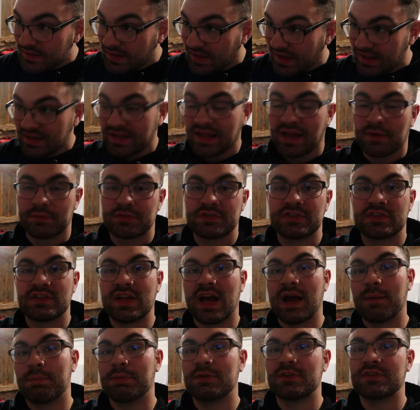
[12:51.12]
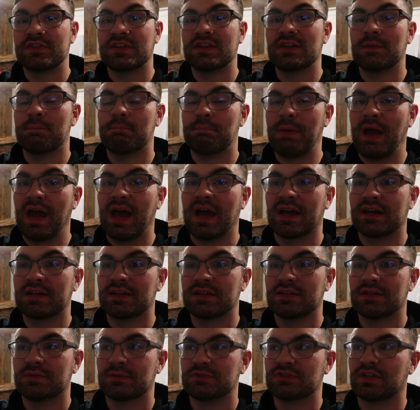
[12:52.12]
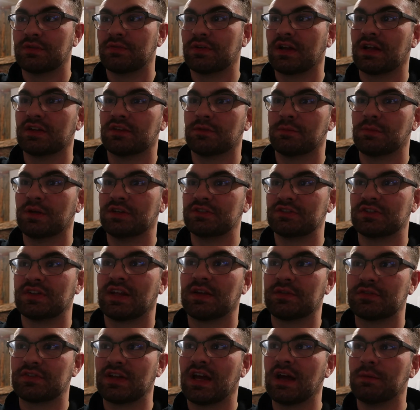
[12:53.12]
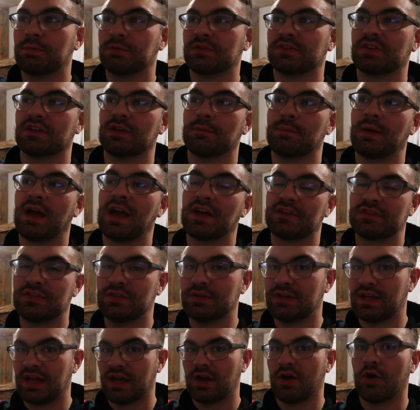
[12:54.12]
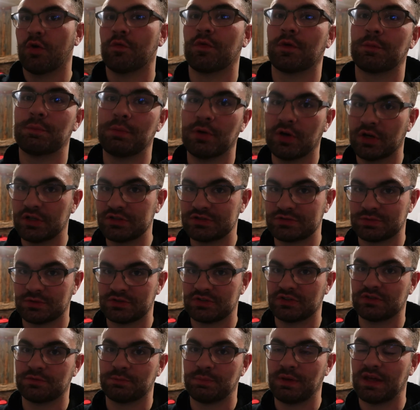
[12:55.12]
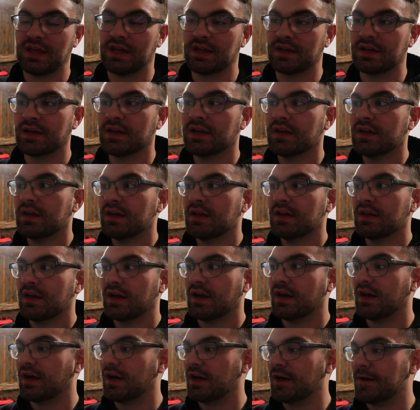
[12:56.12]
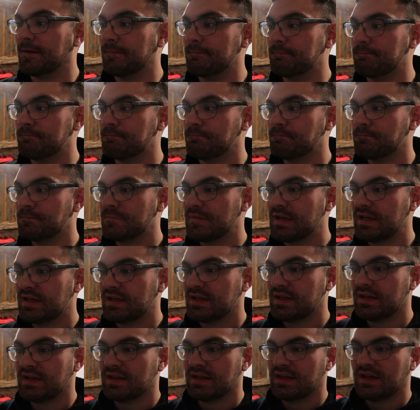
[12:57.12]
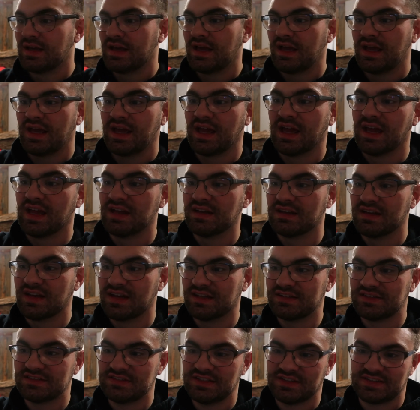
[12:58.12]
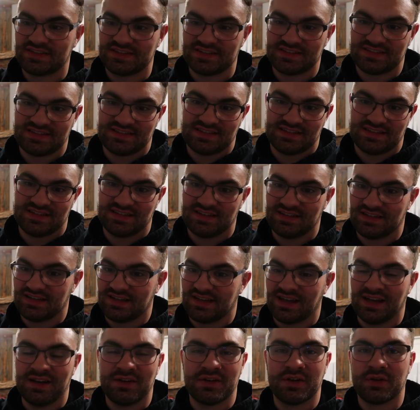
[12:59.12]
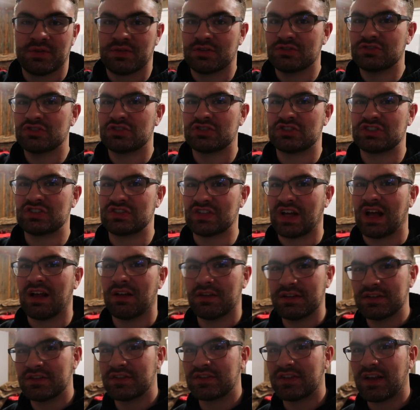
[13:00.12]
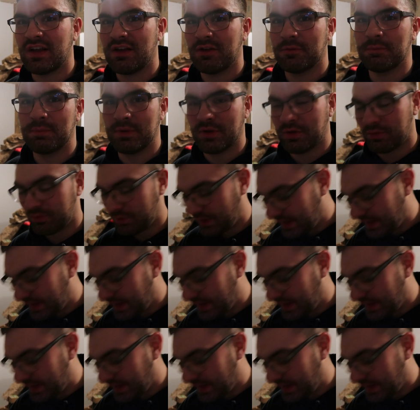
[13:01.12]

And they have stoppers in the back, which I forgot to mention. They have stoppers in the back so you can't over push, which is big. And it just, I don't know, they're just solid built